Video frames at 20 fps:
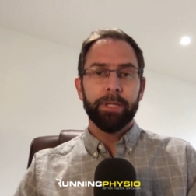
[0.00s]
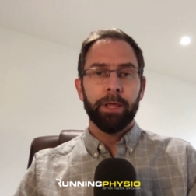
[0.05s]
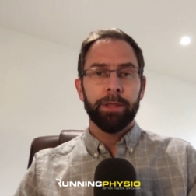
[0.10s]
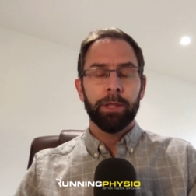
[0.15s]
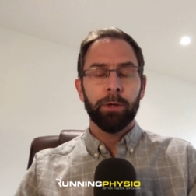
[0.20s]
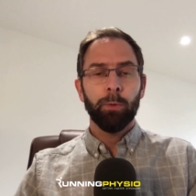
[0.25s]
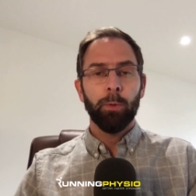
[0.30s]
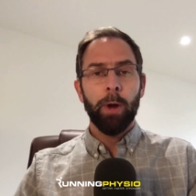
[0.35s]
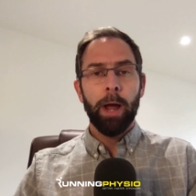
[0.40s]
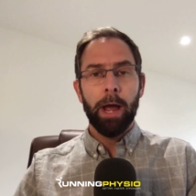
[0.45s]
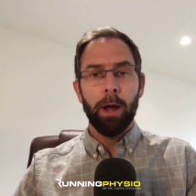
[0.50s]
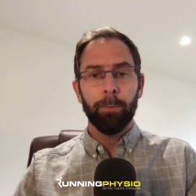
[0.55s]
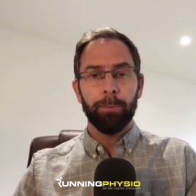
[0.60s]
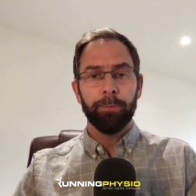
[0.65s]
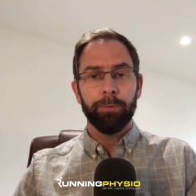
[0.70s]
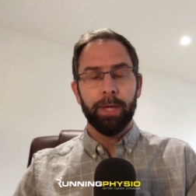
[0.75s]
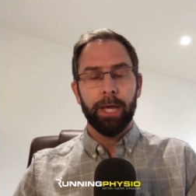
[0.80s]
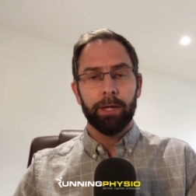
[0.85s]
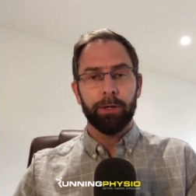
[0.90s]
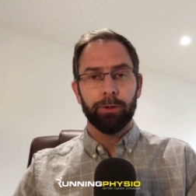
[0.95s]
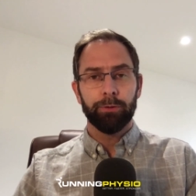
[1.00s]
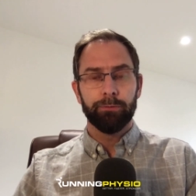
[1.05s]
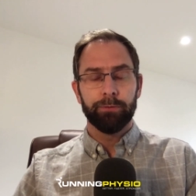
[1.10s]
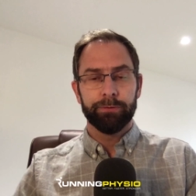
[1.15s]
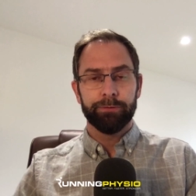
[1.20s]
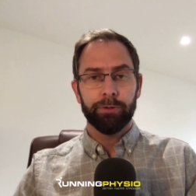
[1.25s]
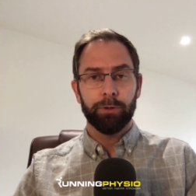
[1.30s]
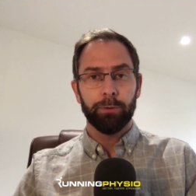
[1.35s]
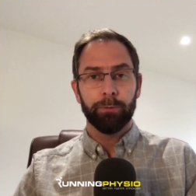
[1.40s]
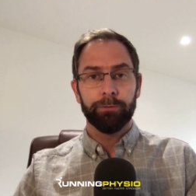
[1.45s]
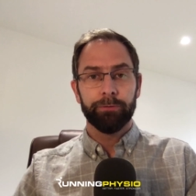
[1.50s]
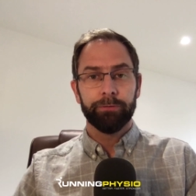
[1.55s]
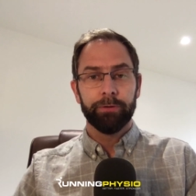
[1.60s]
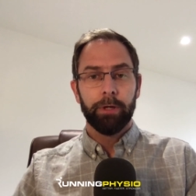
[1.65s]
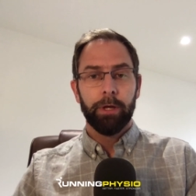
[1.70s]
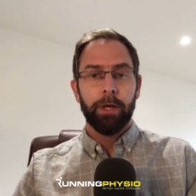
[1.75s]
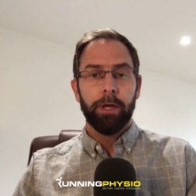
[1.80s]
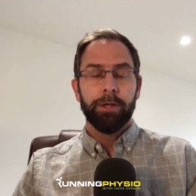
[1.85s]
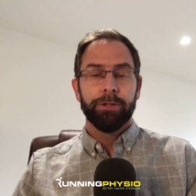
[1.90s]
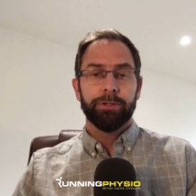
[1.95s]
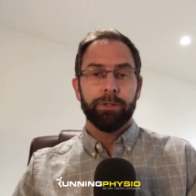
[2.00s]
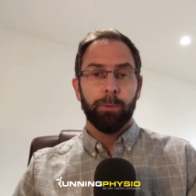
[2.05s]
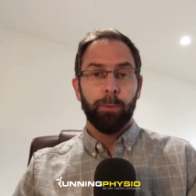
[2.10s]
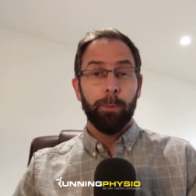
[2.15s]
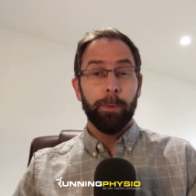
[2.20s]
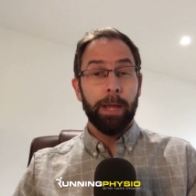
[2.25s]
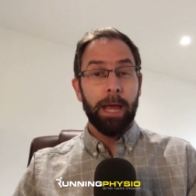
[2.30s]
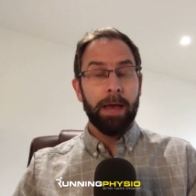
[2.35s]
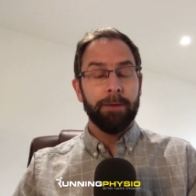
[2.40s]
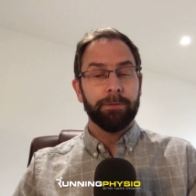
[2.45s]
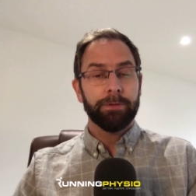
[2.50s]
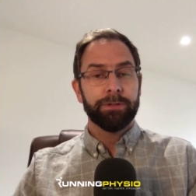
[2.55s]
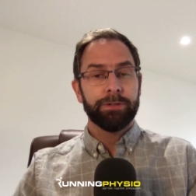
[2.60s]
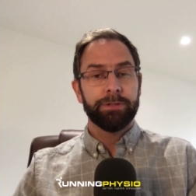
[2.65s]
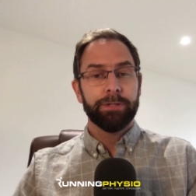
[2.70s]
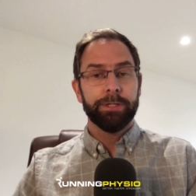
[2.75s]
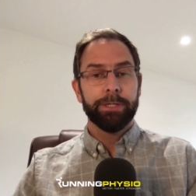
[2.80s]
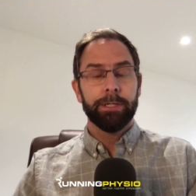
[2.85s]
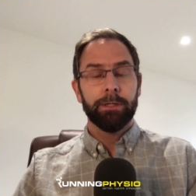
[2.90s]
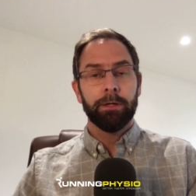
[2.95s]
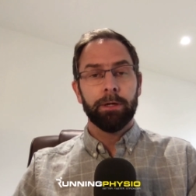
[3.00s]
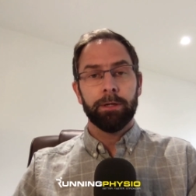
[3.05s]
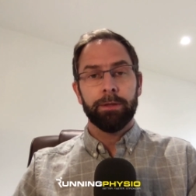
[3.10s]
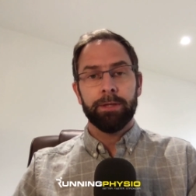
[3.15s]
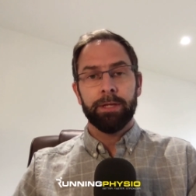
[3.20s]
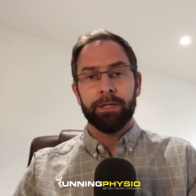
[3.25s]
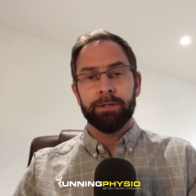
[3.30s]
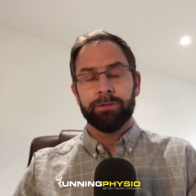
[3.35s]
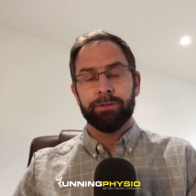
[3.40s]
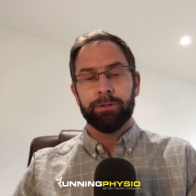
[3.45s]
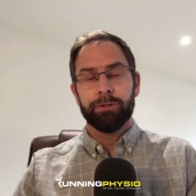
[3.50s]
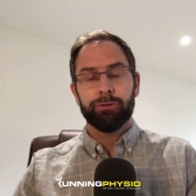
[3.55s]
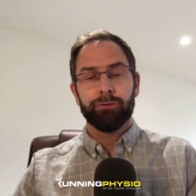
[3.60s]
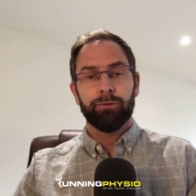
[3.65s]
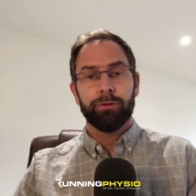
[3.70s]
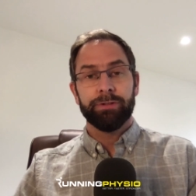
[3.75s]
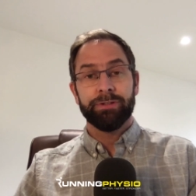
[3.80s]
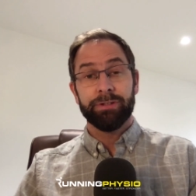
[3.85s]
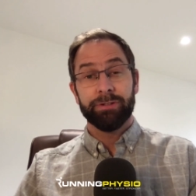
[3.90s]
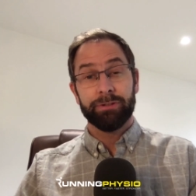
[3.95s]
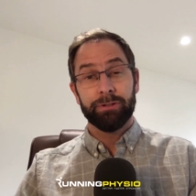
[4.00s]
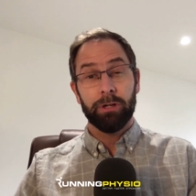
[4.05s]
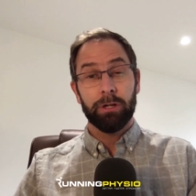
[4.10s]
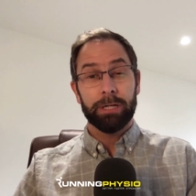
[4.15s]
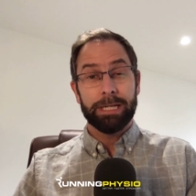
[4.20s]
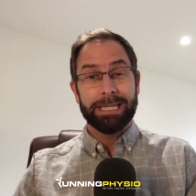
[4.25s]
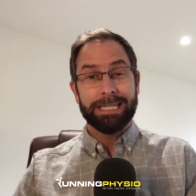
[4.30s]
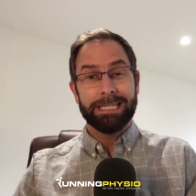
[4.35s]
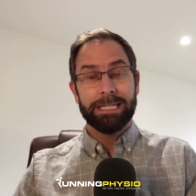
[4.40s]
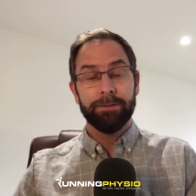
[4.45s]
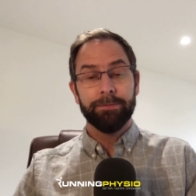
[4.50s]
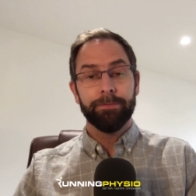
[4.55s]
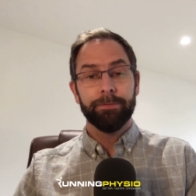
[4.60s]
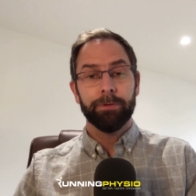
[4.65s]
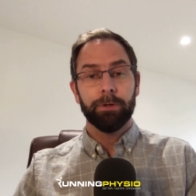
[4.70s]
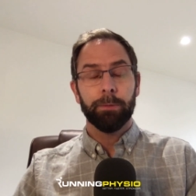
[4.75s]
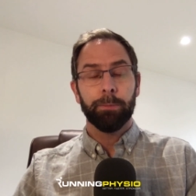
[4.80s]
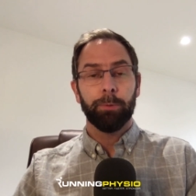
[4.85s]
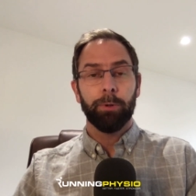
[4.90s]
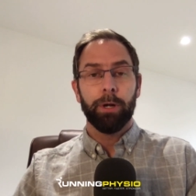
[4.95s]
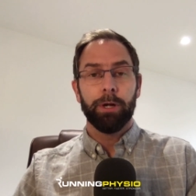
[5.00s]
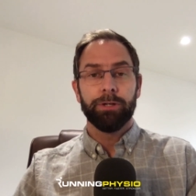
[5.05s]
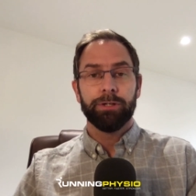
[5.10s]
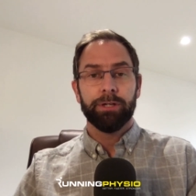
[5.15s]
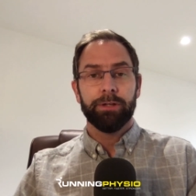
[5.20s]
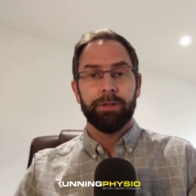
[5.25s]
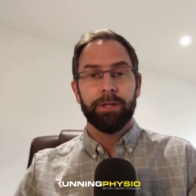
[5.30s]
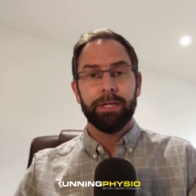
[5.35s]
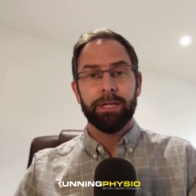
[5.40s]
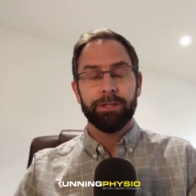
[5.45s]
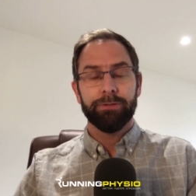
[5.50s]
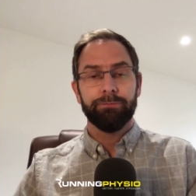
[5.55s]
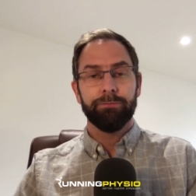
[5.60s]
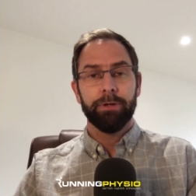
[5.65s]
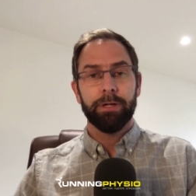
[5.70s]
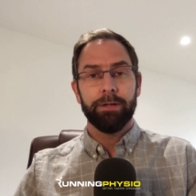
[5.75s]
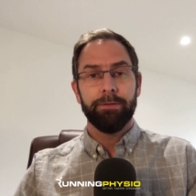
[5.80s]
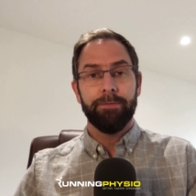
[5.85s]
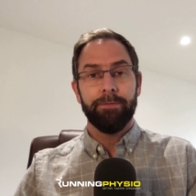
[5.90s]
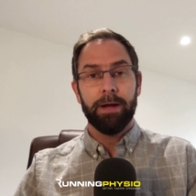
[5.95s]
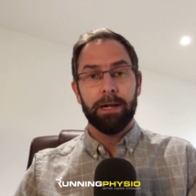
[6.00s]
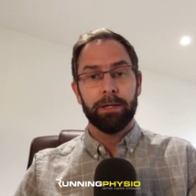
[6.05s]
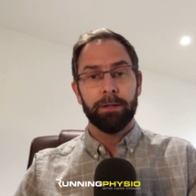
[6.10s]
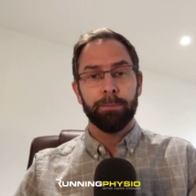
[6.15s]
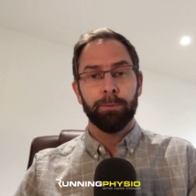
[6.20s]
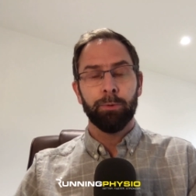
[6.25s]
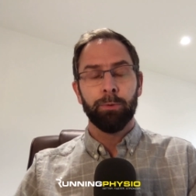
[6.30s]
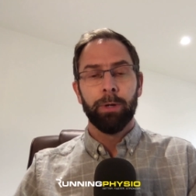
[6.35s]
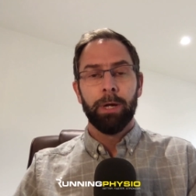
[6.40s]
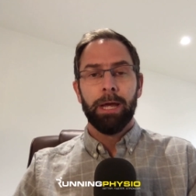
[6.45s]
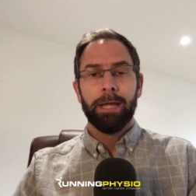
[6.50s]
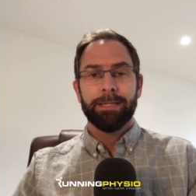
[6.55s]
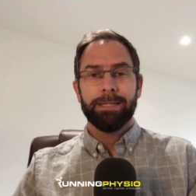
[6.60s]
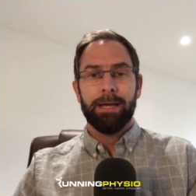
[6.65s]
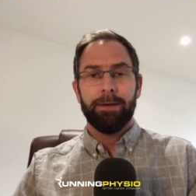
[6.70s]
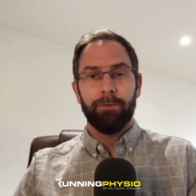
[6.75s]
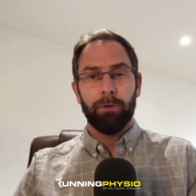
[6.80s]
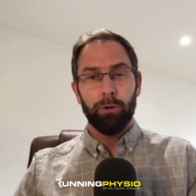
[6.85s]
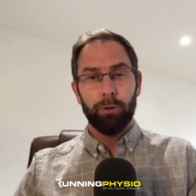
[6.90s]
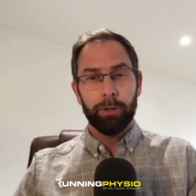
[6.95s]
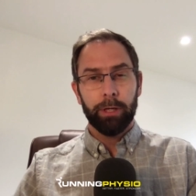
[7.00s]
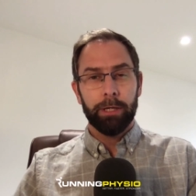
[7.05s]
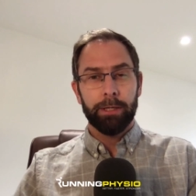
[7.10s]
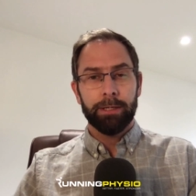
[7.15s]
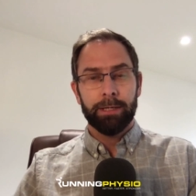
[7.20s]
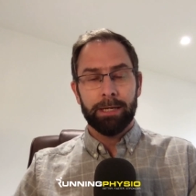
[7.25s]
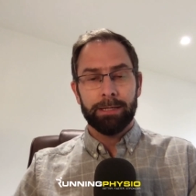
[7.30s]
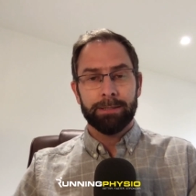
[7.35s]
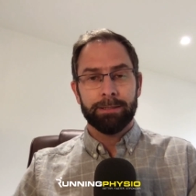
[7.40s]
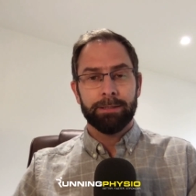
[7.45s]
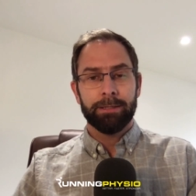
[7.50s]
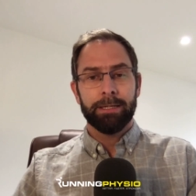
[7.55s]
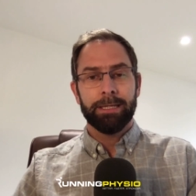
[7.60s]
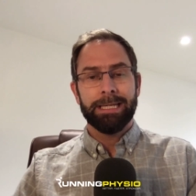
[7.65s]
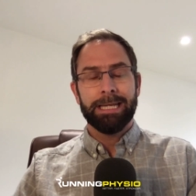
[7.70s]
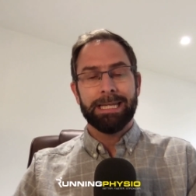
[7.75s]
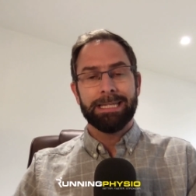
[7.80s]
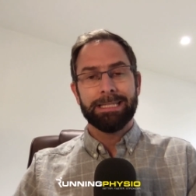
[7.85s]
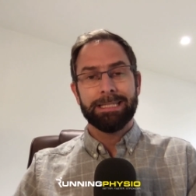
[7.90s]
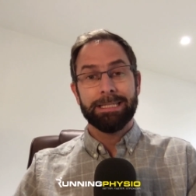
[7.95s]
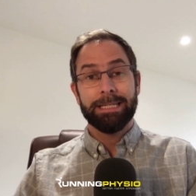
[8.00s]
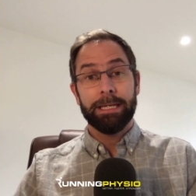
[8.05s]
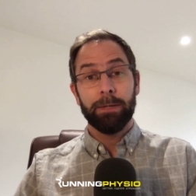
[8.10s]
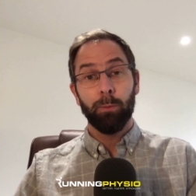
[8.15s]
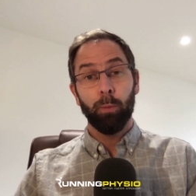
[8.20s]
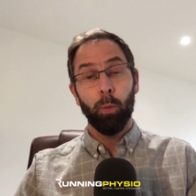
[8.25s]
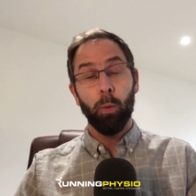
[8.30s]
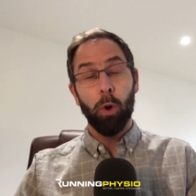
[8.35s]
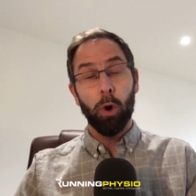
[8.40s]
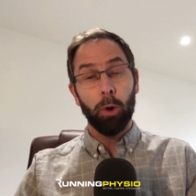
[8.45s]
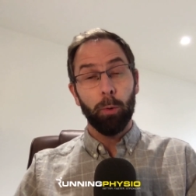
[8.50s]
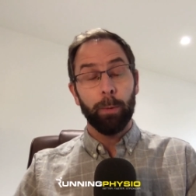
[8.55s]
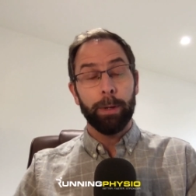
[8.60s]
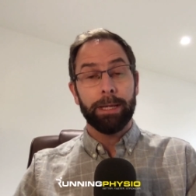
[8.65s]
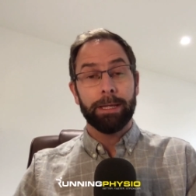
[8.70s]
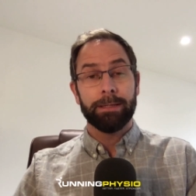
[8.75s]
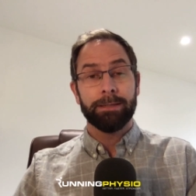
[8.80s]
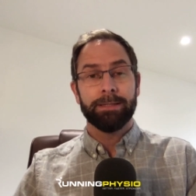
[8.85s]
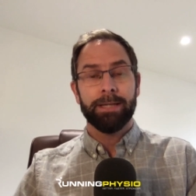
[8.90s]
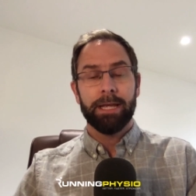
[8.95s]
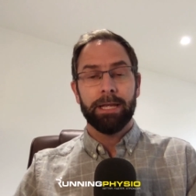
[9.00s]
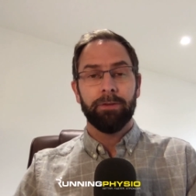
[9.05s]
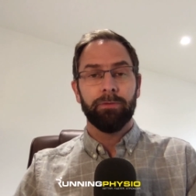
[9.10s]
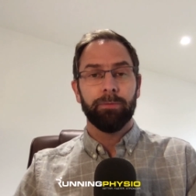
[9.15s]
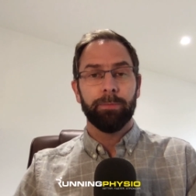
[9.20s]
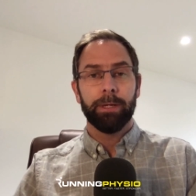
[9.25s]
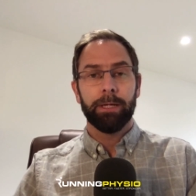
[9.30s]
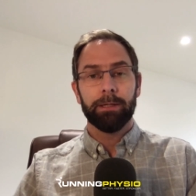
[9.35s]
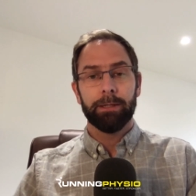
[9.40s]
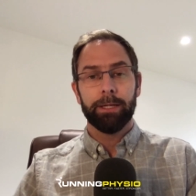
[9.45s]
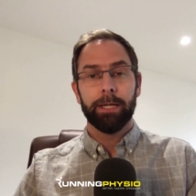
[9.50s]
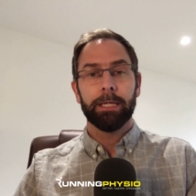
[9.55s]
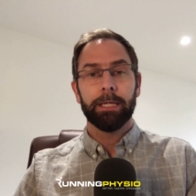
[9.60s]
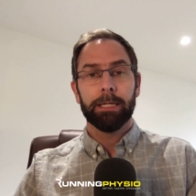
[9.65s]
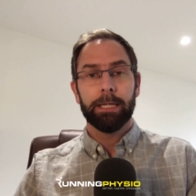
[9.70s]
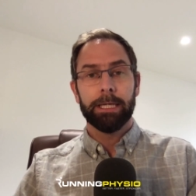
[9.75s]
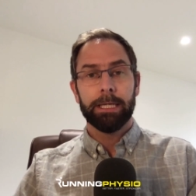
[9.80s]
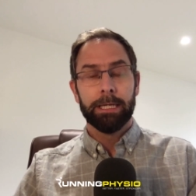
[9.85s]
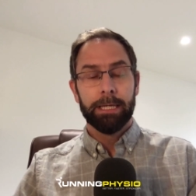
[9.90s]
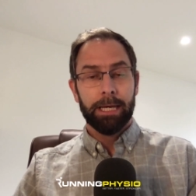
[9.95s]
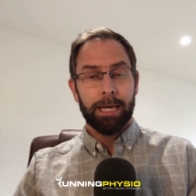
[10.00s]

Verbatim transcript: that will help them get good results. So when we have a study like this that tries a slightly different approach, I think it's really valuable to have a look in that study and see what we can take from it clinically.